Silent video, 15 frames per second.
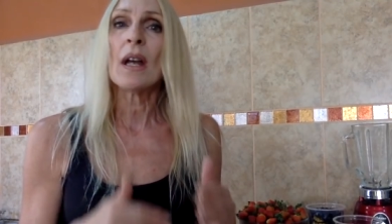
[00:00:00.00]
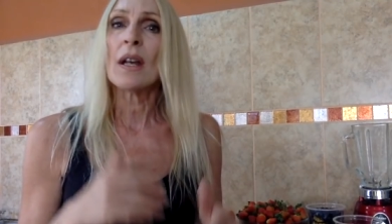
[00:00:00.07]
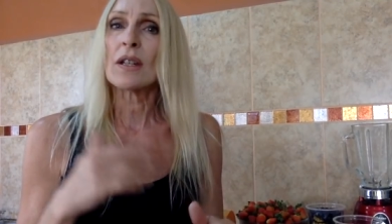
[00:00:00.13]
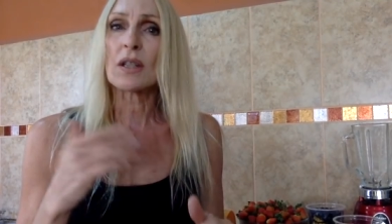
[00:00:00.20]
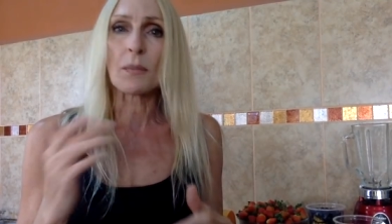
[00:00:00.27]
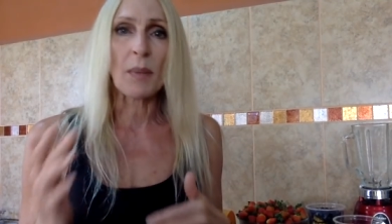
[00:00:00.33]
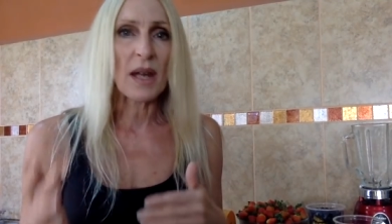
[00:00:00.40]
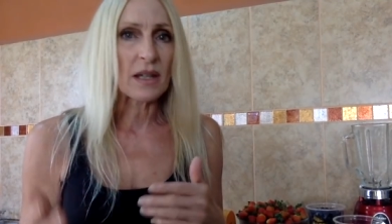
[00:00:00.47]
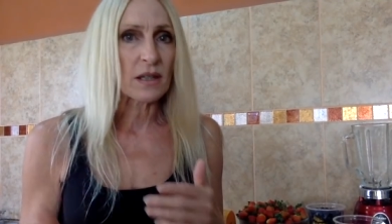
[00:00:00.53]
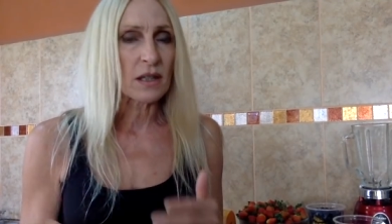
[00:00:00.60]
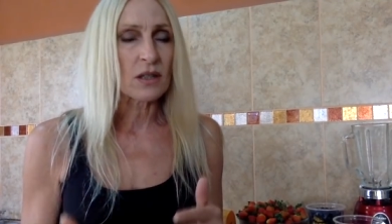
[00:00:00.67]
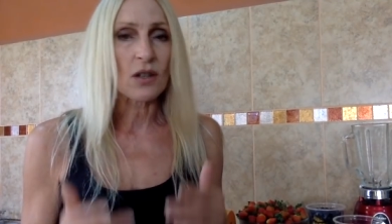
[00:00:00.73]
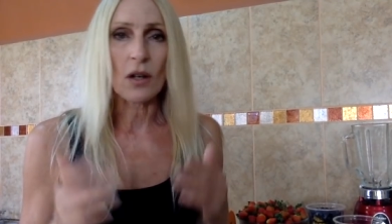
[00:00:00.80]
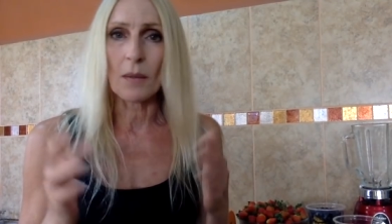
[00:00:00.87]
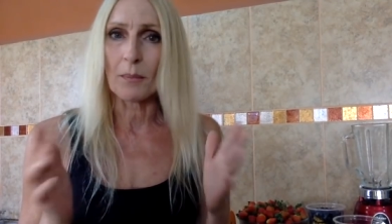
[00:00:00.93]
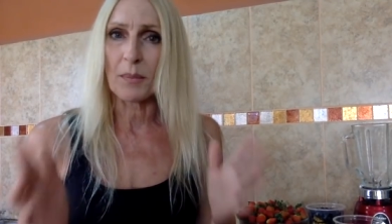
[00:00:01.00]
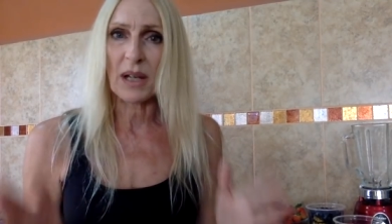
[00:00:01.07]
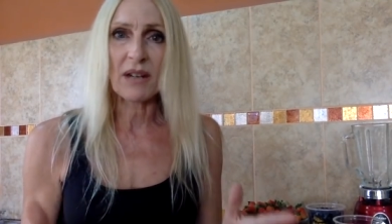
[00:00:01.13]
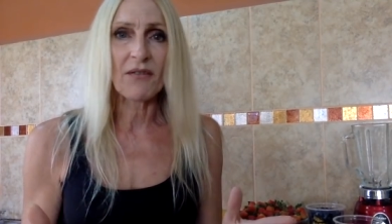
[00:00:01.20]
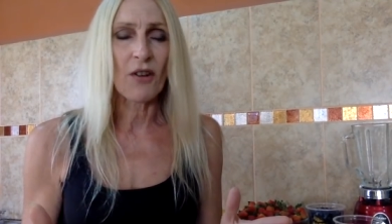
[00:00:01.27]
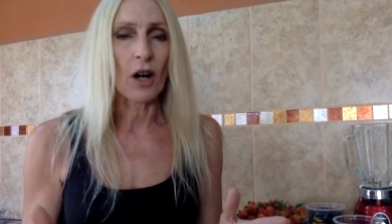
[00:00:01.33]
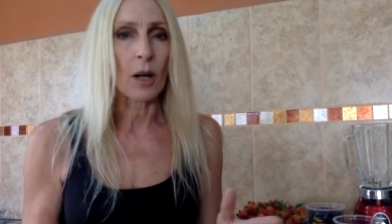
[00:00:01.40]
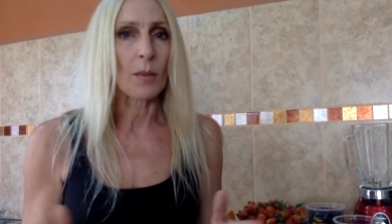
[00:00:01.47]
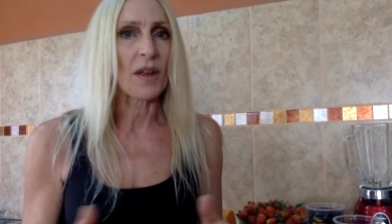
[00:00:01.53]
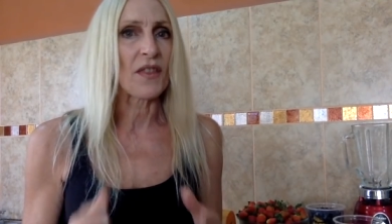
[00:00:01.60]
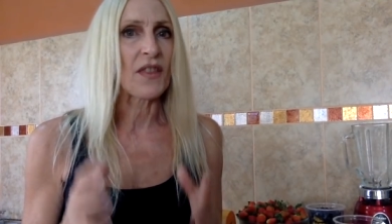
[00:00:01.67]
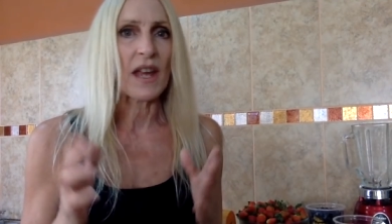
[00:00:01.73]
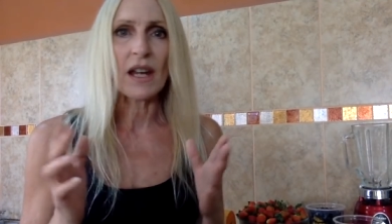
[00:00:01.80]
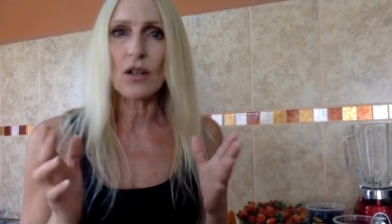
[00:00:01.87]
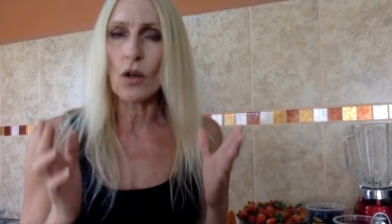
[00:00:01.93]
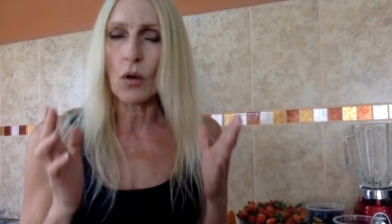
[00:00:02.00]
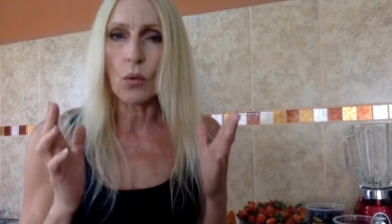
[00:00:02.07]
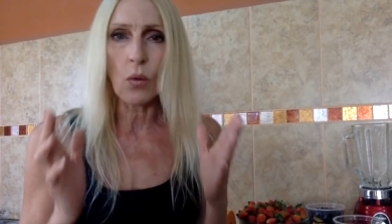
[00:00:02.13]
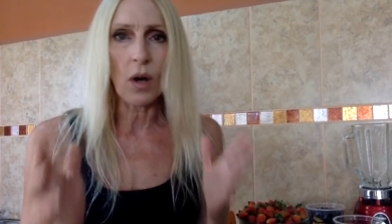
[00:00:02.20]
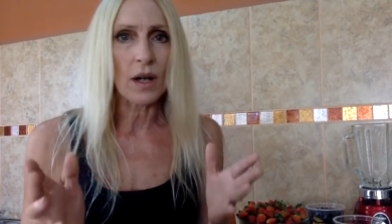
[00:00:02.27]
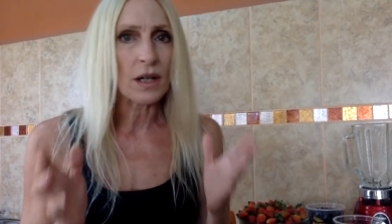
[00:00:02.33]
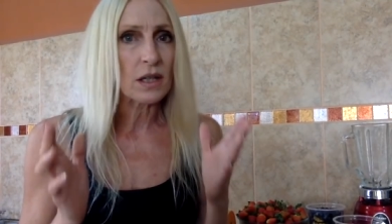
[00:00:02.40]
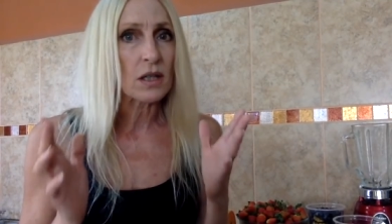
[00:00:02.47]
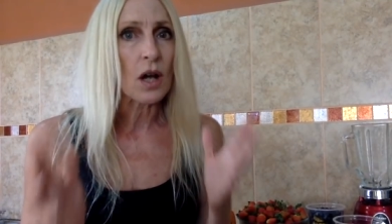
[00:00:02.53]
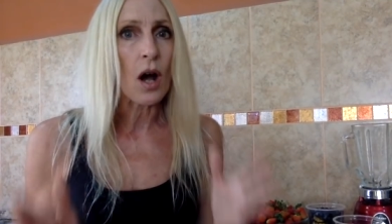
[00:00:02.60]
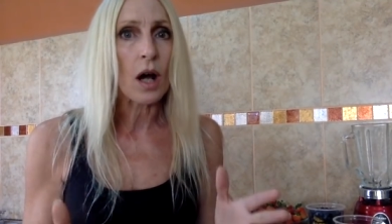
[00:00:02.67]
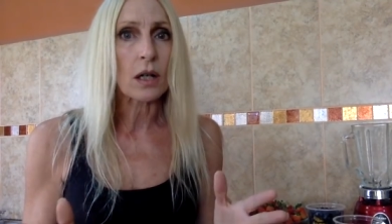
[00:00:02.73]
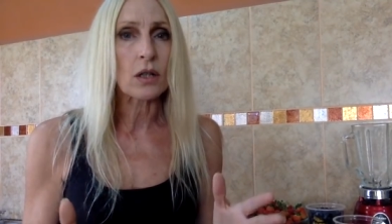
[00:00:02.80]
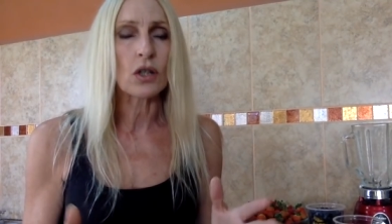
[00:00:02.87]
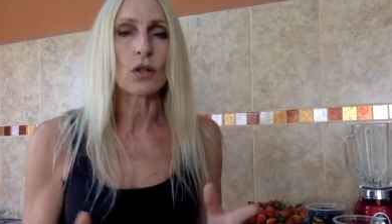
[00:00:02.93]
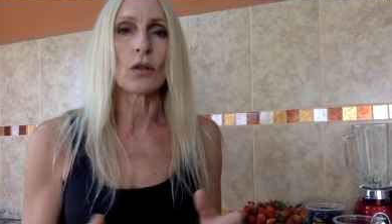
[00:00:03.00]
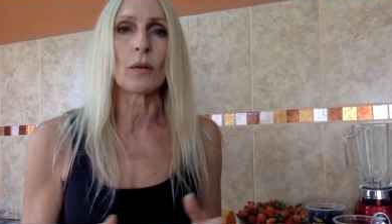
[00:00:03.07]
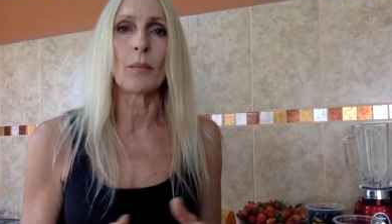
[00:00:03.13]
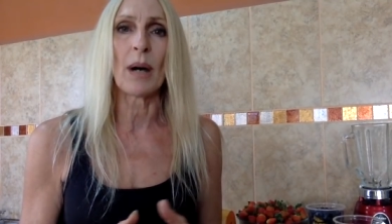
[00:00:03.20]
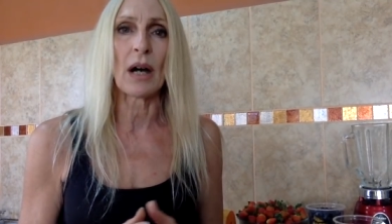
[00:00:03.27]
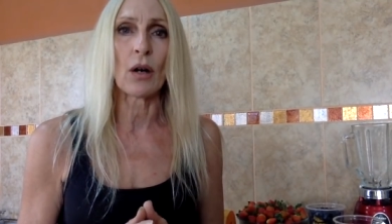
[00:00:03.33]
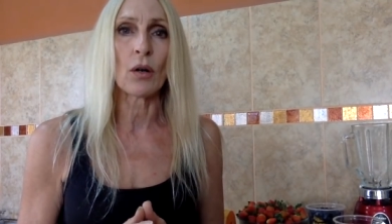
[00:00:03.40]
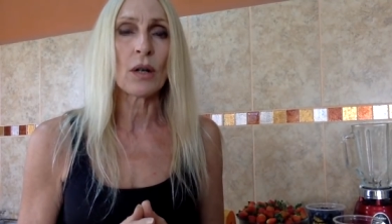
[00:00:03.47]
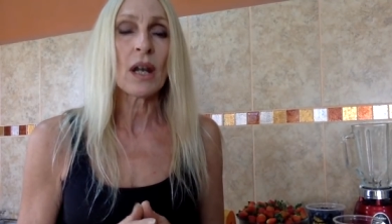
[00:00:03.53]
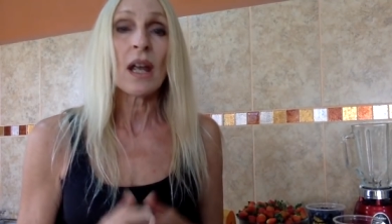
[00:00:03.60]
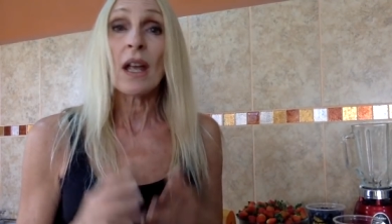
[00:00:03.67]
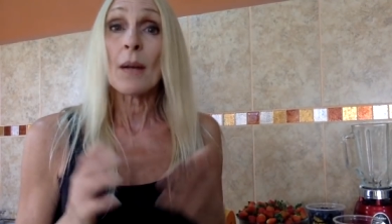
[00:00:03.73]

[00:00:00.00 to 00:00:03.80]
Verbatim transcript: dependent on big pharma. They don't want to talk to you about